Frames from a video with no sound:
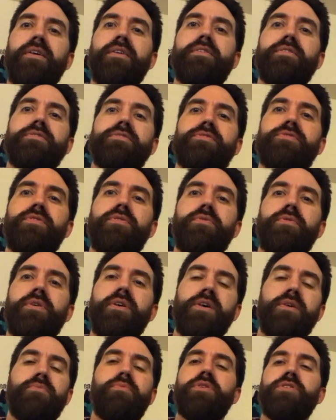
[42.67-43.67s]
And so uh,
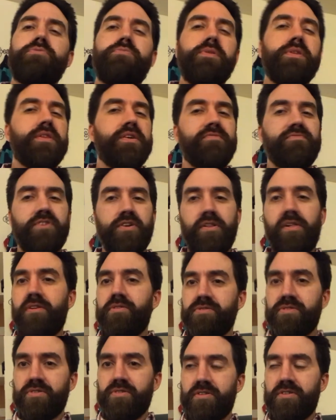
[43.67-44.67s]
I wish we lived
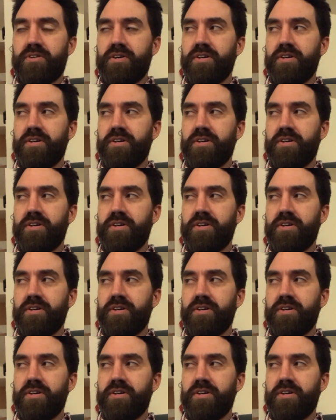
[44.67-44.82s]
closer